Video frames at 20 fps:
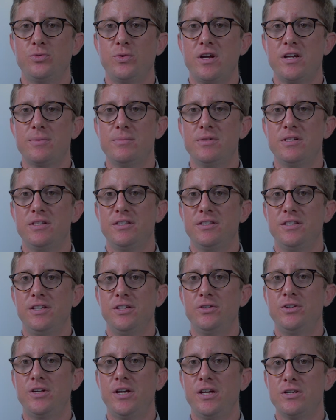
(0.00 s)
recommended that
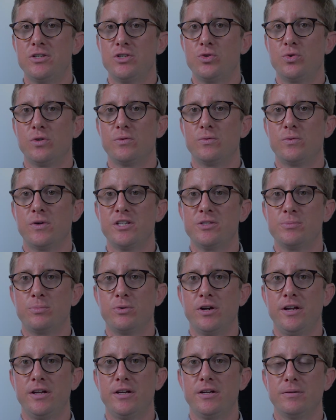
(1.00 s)
you take a short rest
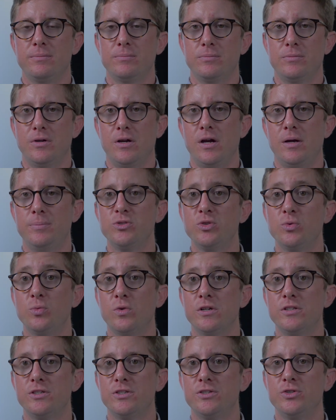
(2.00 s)
break, up to
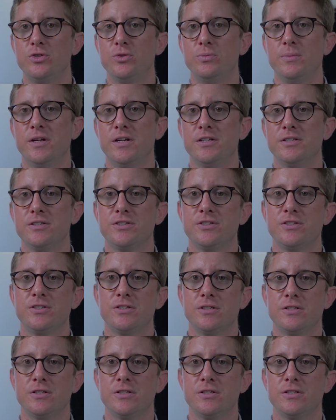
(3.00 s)
1 to 2 minutes,